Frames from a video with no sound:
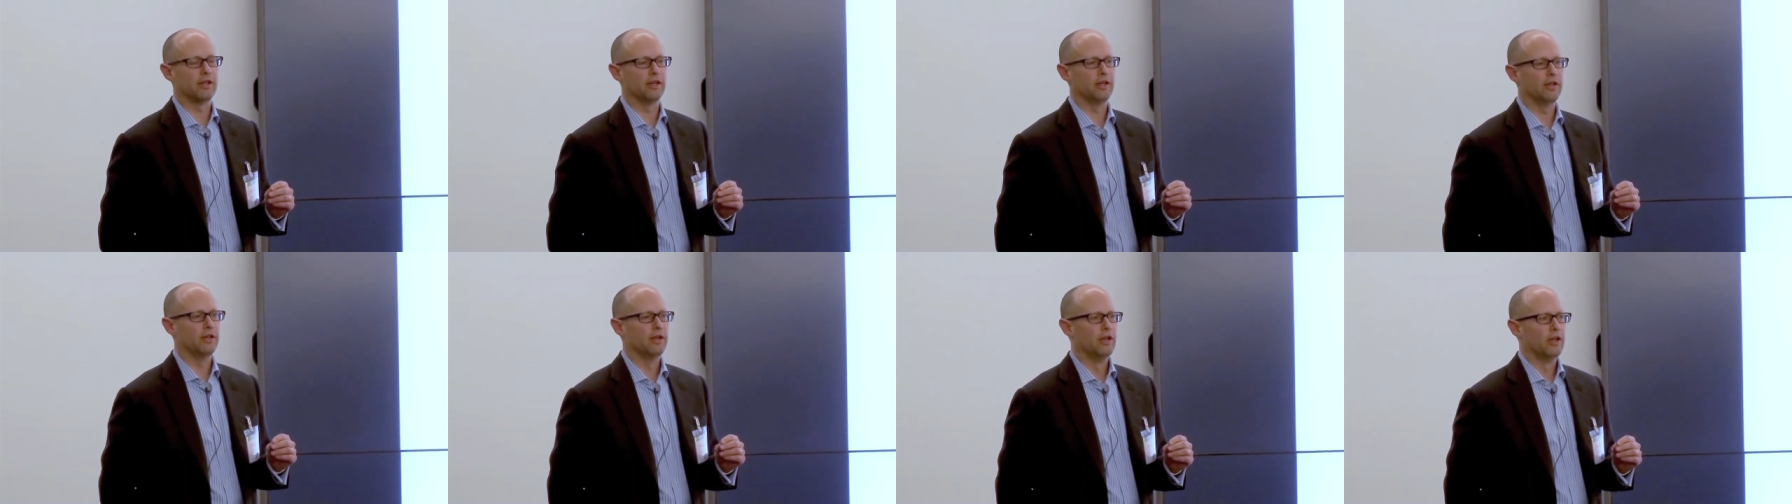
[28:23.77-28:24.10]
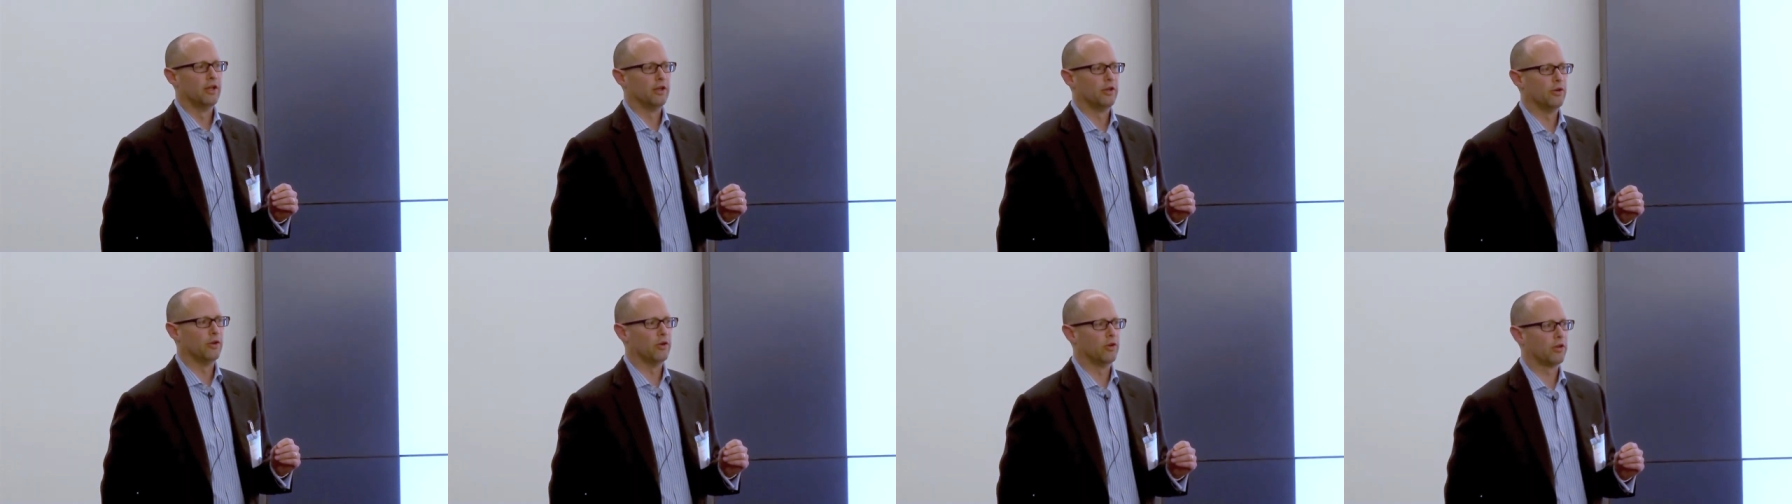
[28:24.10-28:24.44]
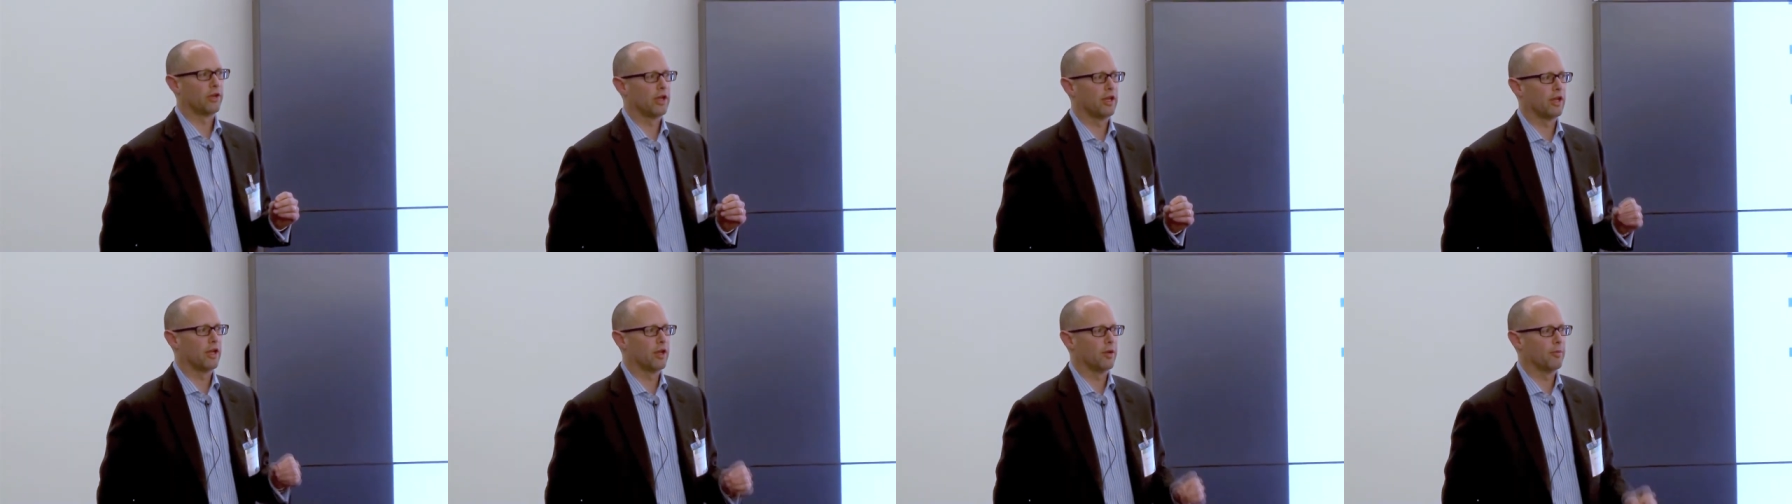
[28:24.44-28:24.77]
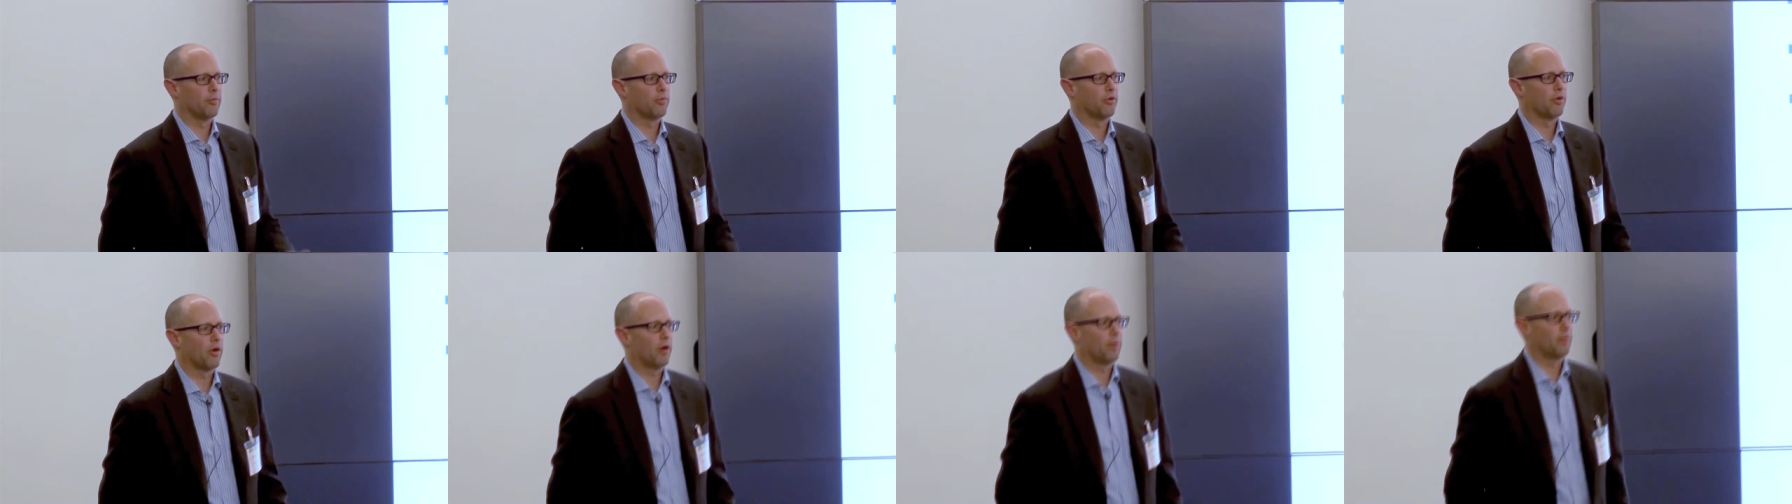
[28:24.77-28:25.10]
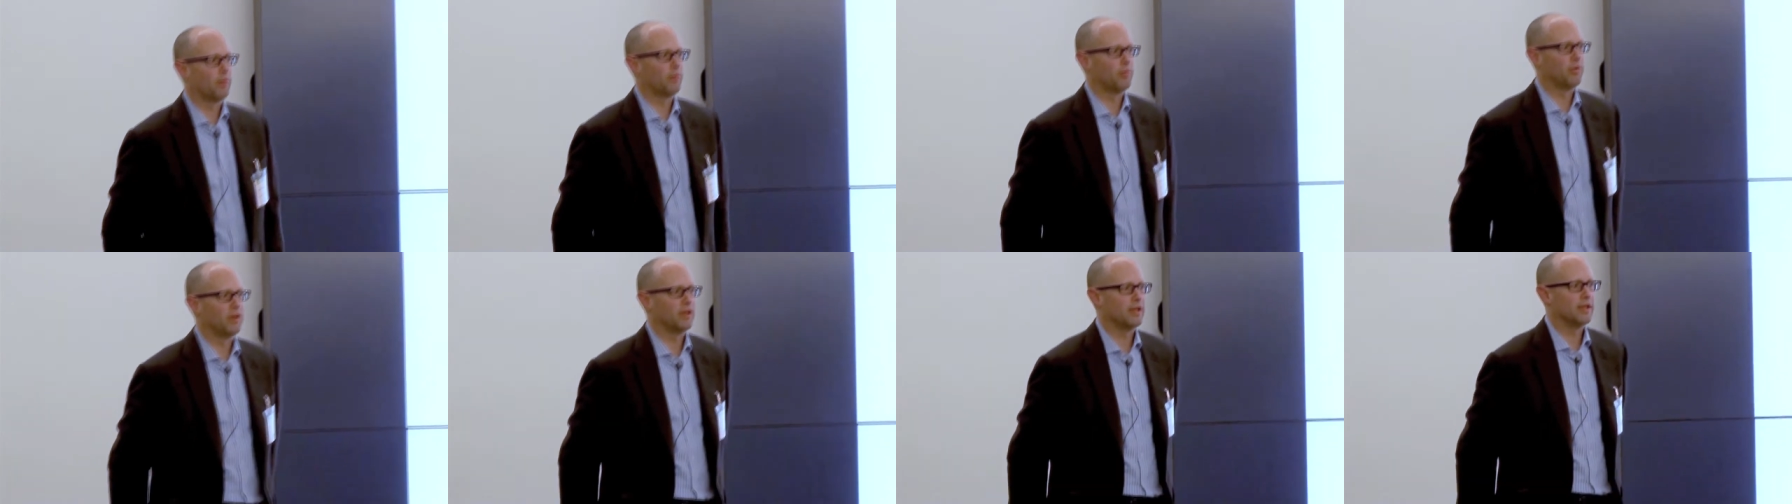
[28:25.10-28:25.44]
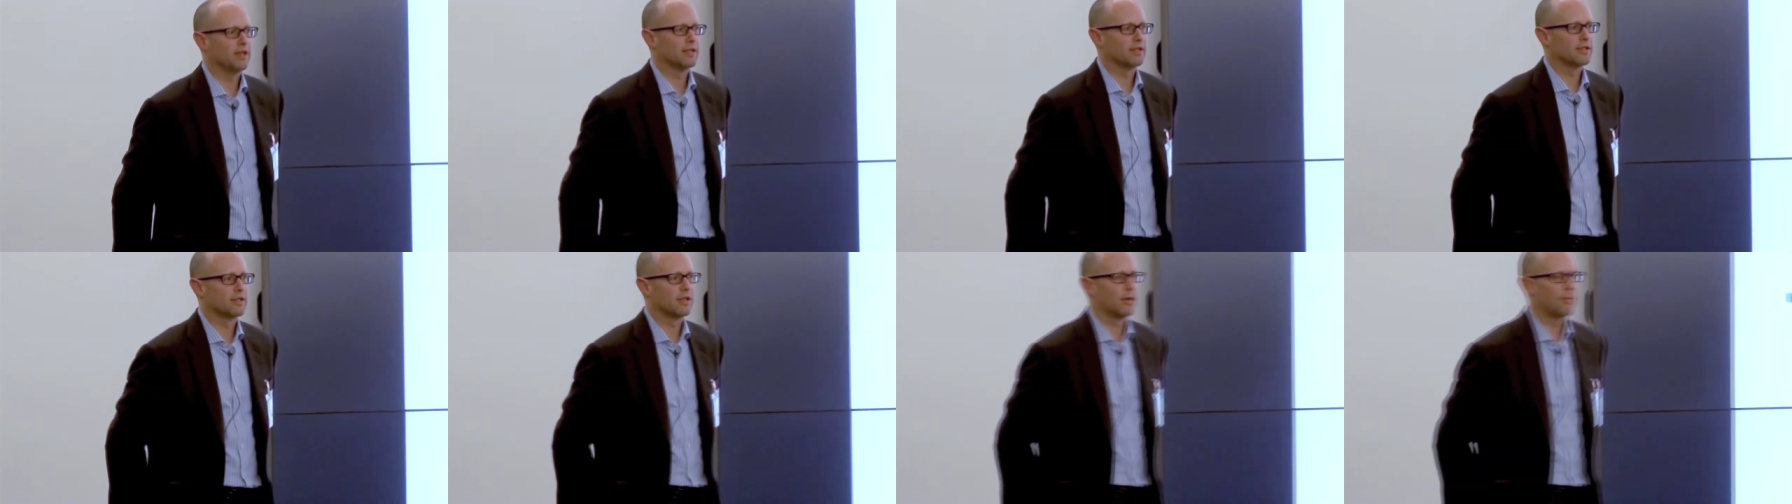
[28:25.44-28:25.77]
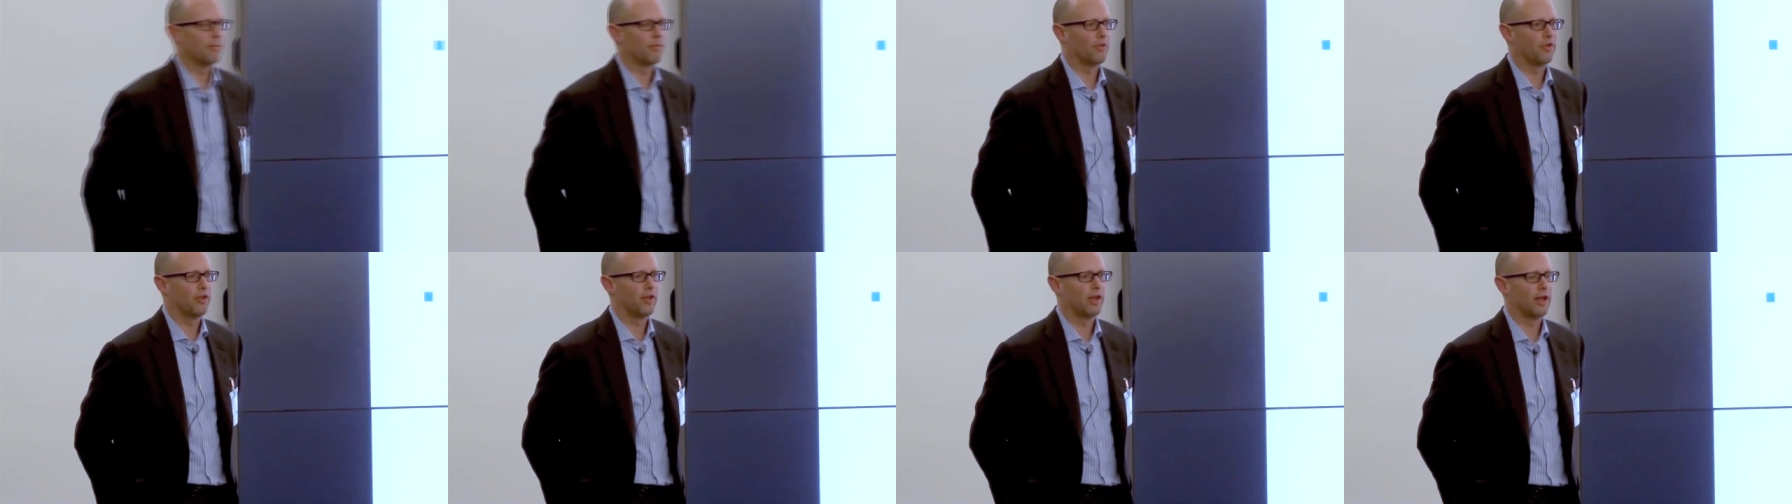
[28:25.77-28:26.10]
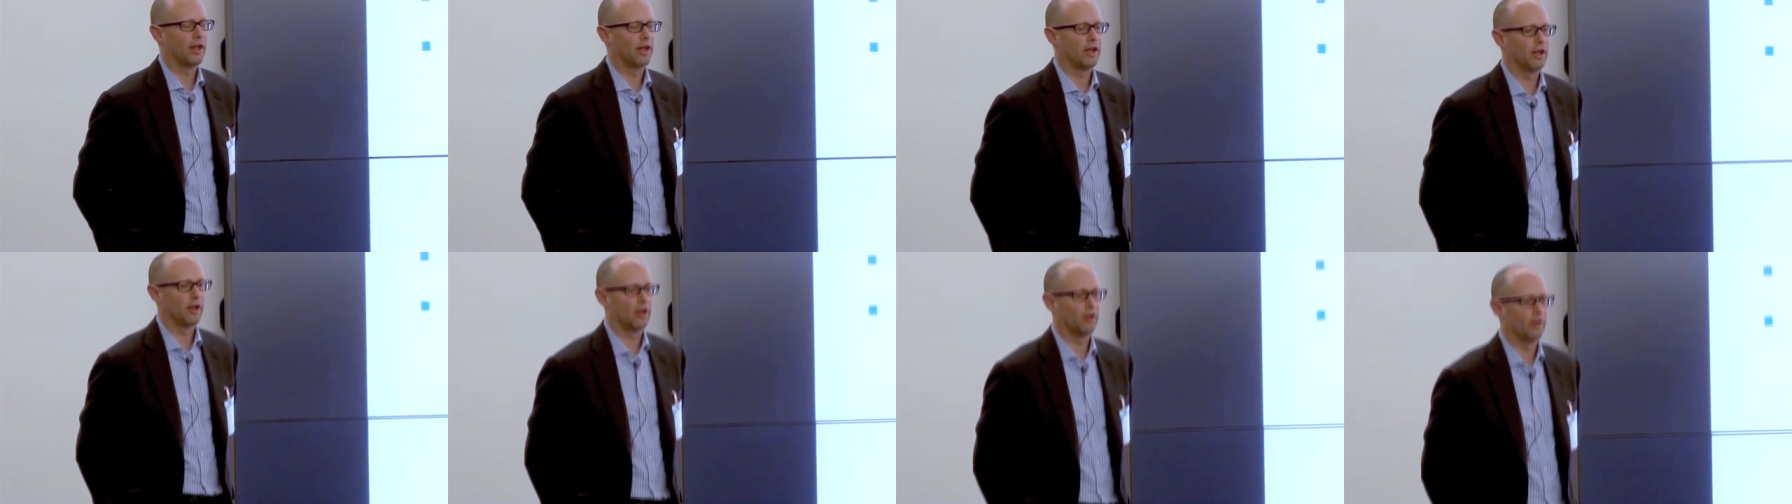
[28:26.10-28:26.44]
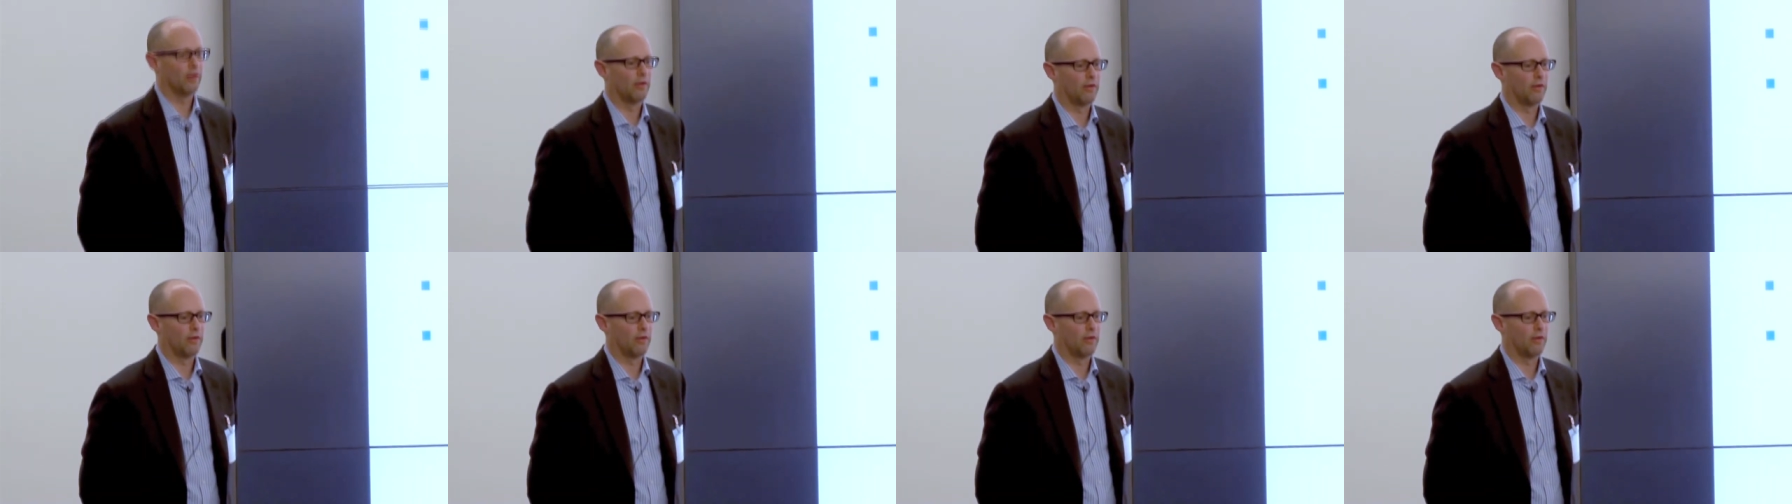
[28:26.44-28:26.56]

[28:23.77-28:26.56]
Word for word: and you're looking at probably something